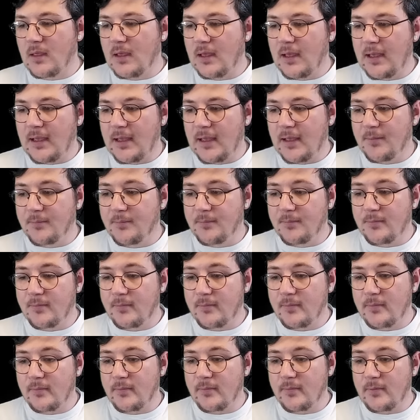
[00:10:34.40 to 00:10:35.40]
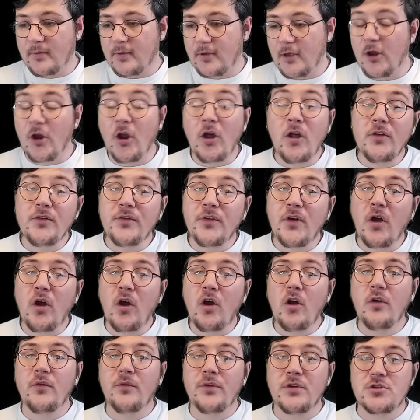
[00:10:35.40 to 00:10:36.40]
And
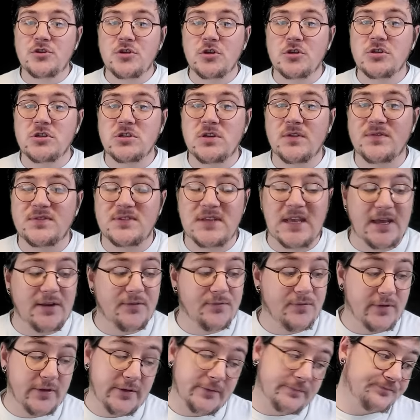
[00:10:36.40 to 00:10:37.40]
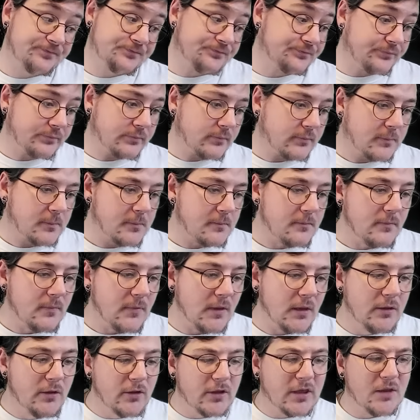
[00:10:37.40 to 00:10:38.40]
although the judges have said that,
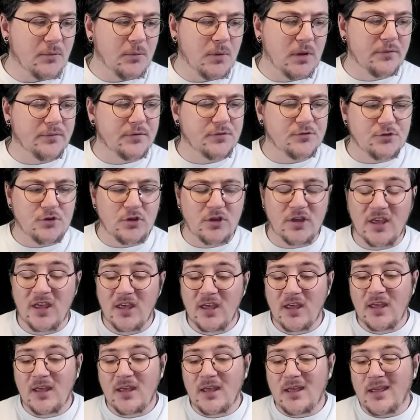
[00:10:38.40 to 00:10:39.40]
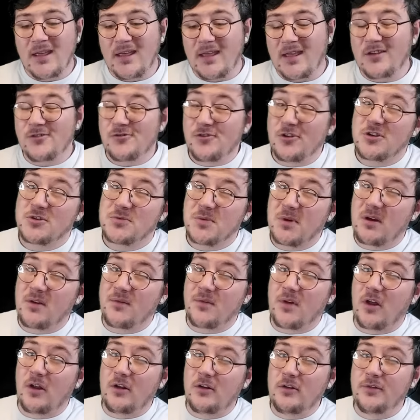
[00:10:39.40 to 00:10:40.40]
look, it weren't the drug, drugs were
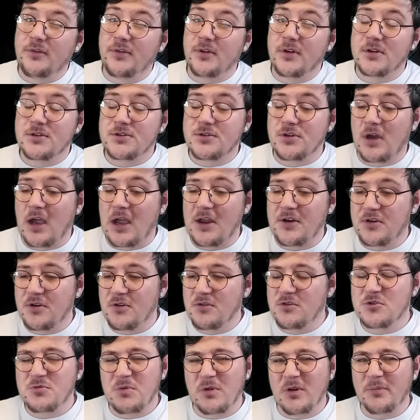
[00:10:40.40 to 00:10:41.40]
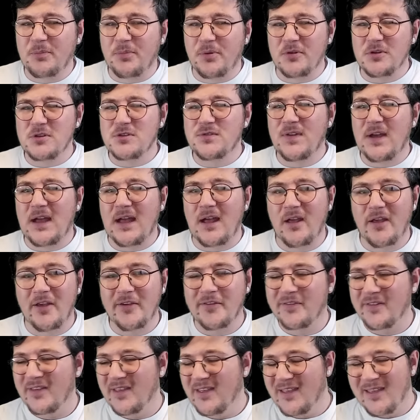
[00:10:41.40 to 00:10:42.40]
involved, so I do just want to push that
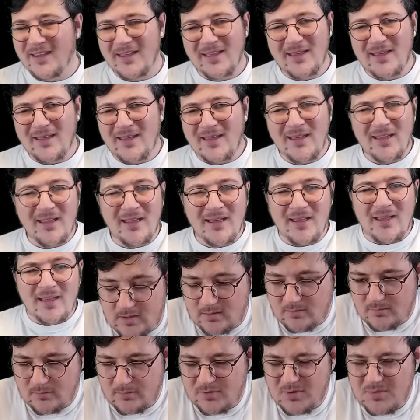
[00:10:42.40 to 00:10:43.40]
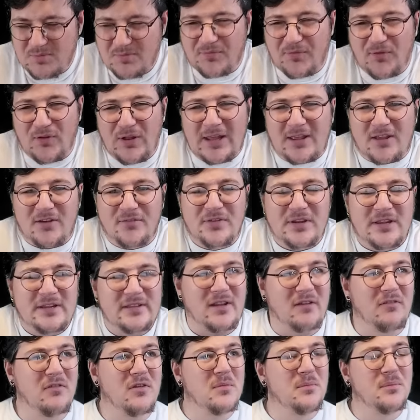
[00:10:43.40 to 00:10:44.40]
of, we did it before, like, of the
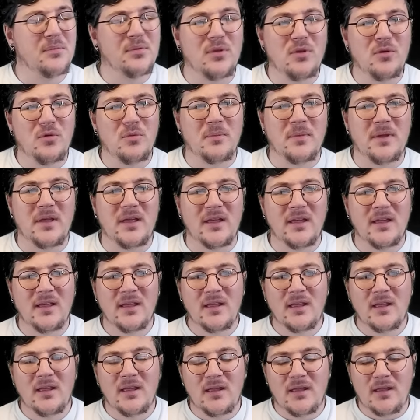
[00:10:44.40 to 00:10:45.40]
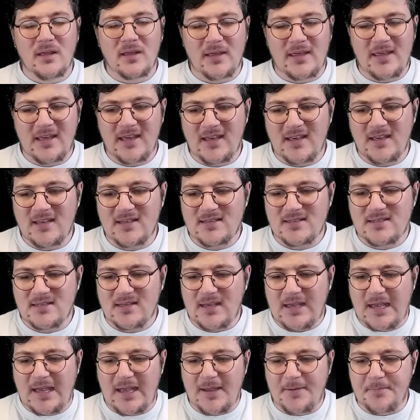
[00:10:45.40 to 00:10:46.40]
Lauren Bloom case.
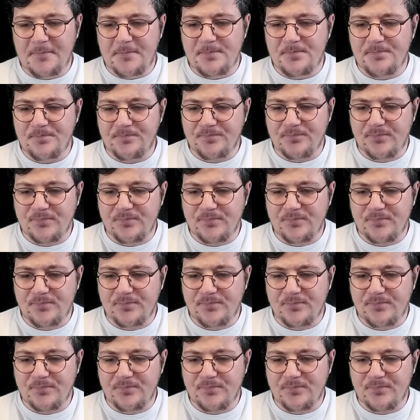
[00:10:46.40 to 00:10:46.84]
I'm